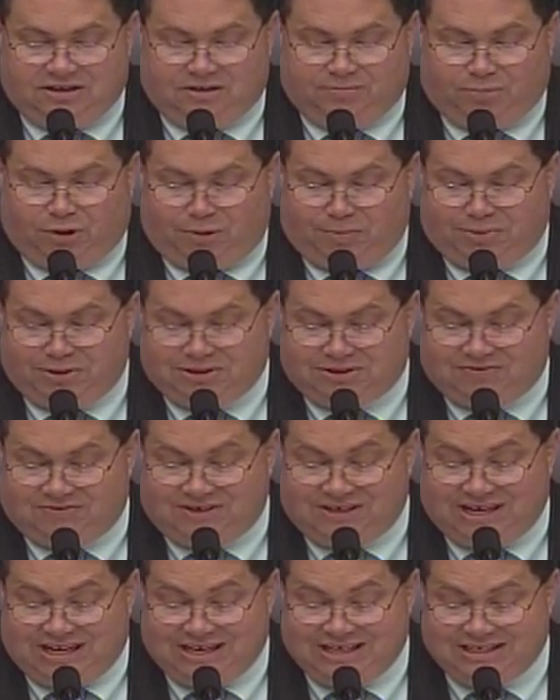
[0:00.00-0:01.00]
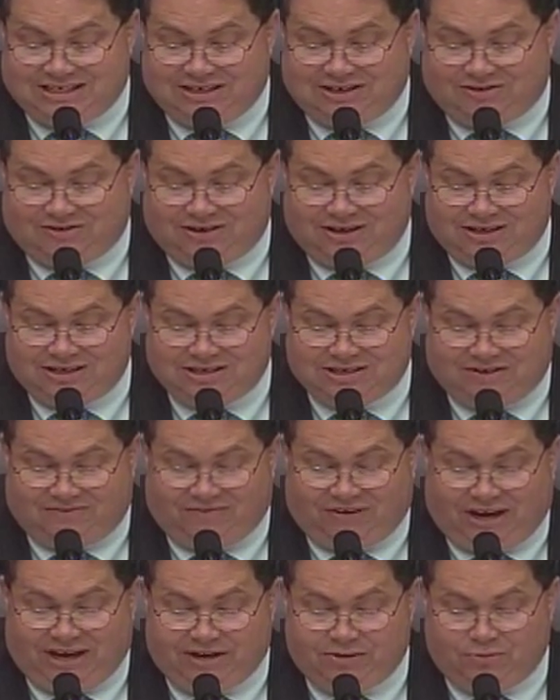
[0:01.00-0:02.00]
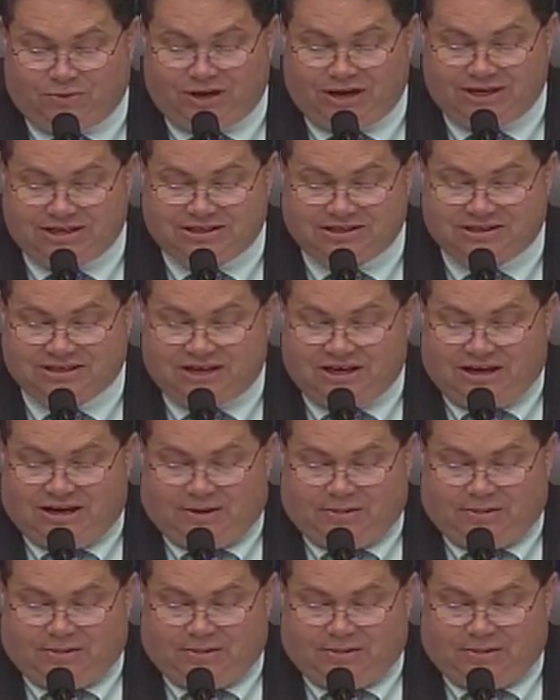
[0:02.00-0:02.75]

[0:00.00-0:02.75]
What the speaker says: The purpose of today's hearing is to find ways